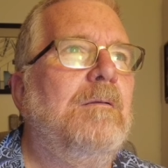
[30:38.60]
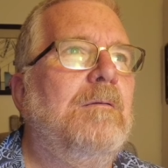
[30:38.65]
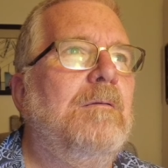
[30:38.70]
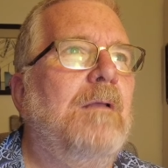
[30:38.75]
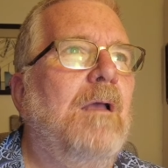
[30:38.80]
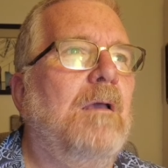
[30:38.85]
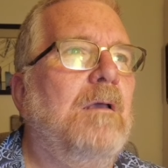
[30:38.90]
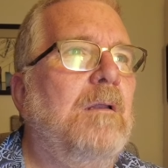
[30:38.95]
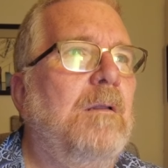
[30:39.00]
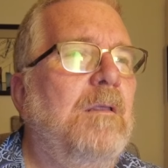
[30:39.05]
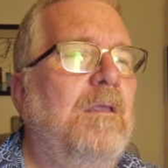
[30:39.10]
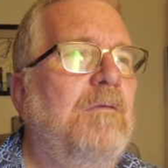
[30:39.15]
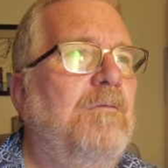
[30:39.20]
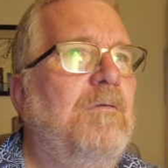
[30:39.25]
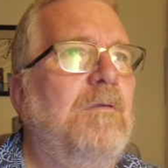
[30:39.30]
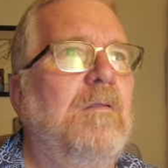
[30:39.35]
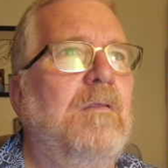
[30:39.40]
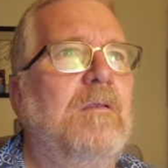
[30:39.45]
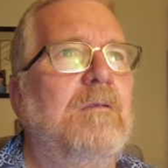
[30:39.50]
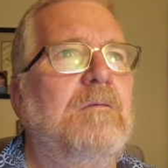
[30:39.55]
I'm going to give
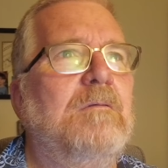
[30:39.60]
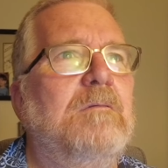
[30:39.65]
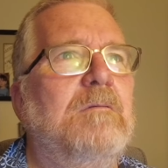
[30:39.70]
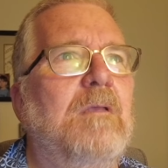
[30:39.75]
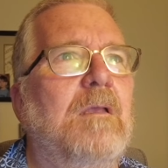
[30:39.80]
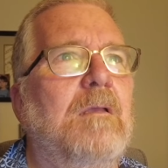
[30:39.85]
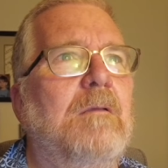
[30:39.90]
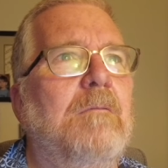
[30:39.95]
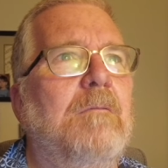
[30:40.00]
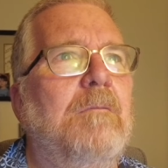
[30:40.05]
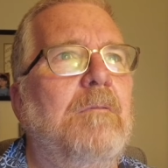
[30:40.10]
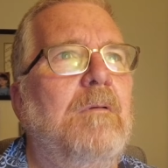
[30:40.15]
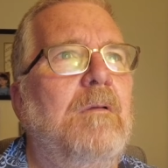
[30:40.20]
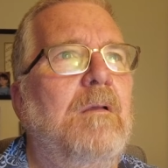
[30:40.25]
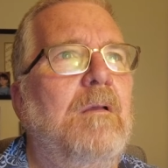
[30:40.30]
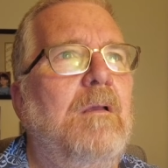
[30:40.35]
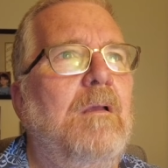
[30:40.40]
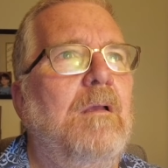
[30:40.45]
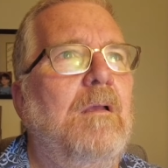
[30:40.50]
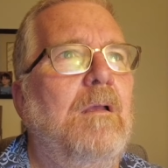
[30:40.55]
you this
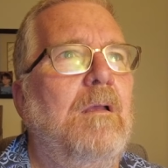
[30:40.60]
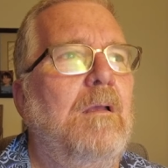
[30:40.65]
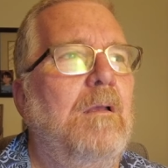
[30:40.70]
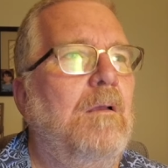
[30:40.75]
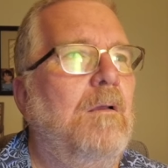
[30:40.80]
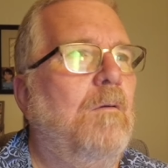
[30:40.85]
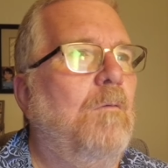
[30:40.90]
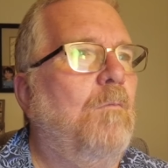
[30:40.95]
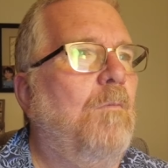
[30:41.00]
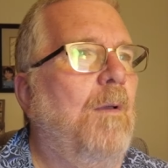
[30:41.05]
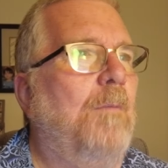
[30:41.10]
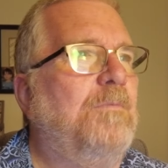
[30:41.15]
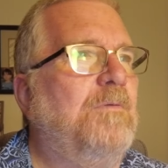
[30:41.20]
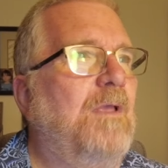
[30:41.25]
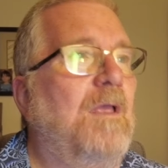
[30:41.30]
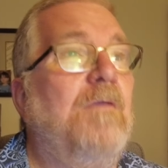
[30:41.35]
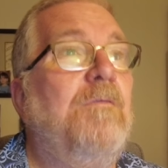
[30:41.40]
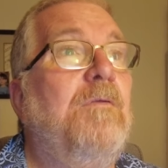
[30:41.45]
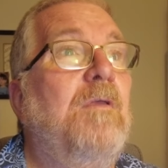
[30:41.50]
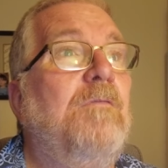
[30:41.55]
website.
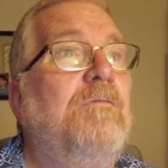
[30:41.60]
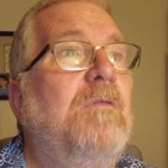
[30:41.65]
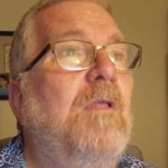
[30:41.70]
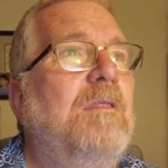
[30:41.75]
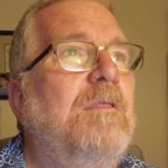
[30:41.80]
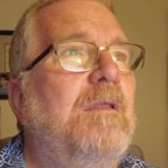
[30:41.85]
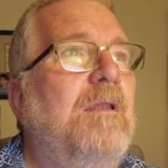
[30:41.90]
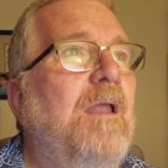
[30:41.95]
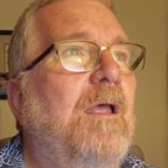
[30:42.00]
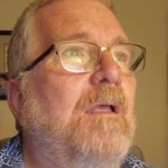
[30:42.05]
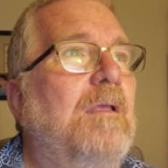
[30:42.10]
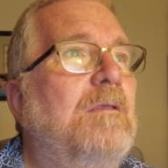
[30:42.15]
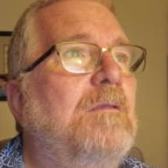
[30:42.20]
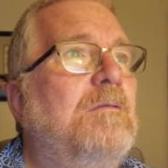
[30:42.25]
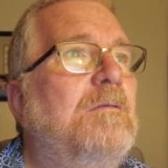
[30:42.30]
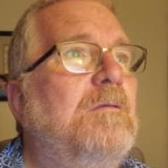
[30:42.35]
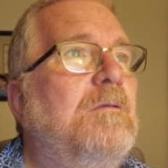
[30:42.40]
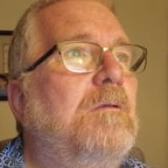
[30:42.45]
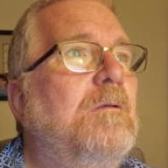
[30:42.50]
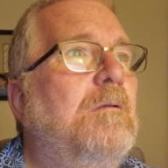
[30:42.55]
If nothing
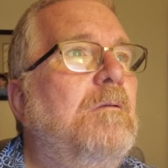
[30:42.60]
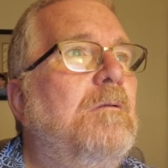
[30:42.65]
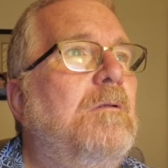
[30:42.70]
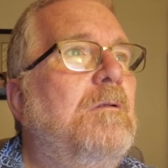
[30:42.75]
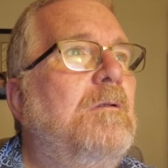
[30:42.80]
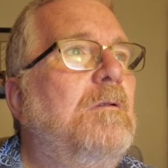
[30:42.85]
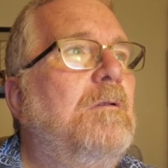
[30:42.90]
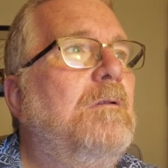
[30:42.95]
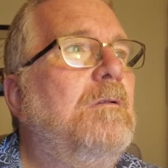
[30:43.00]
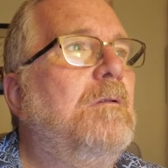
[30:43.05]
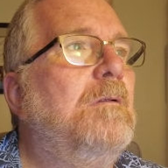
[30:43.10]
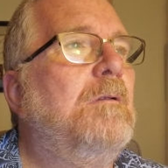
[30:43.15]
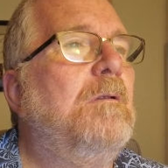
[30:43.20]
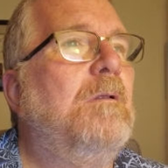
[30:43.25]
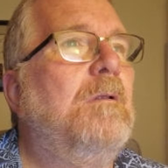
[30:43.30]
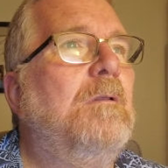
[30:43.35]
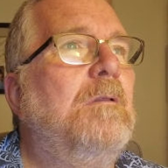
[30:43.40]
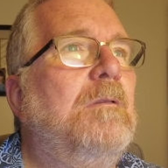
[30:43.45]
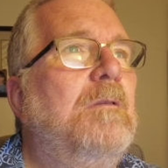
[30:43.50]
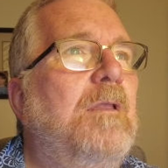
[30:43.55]
else
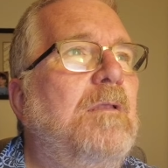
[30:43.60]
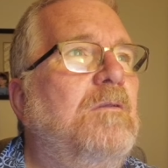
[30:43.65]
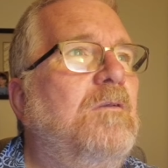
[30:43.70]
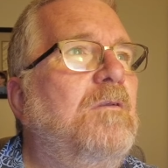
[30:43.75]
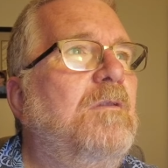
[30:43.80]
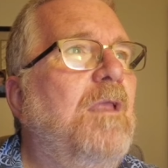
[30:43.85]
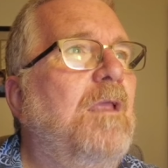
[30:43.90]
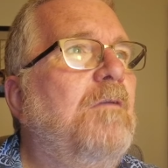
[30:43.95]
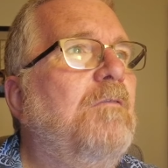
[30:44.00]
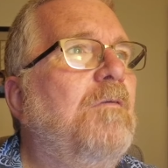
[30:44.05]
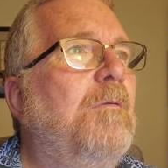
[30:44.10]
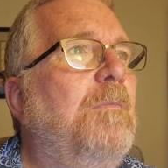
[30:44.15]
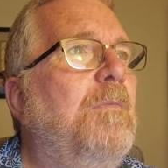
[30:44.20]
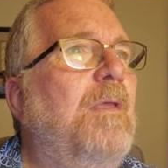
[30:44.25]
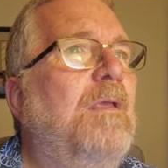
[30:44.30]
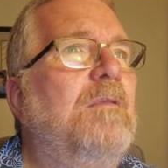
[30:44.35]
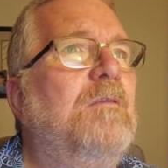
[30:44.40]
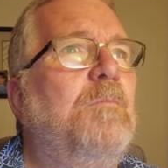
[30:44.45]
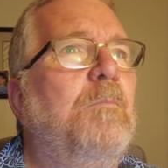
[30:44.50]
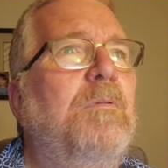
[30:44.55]
that you take from
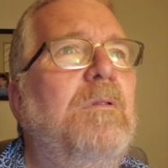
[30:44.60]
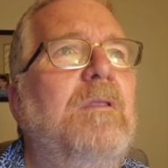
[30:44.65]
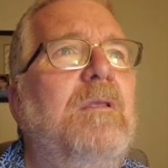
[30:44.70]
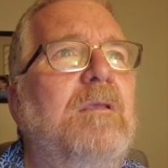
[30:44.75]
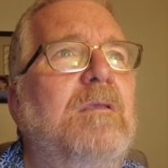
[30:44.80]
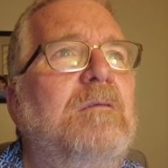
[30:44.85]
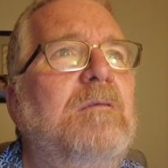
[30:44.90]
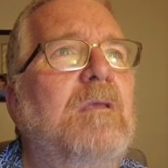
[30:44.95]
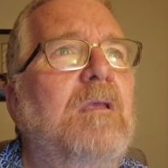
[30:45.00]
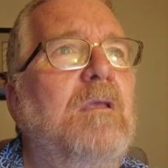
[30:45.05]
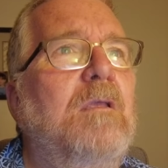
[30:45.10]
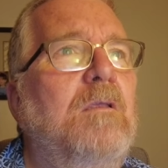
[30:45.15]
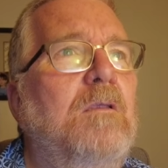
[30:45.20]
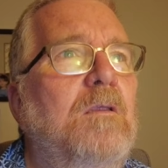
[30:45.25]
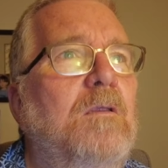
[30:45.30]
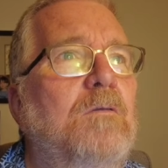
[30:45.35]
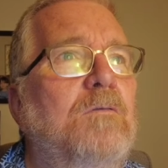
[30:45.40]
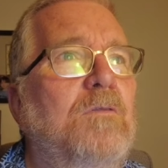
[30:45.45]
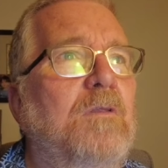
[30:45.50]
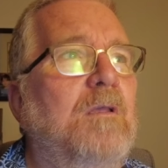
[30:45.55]
this, please
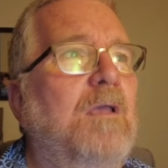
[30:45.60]
use the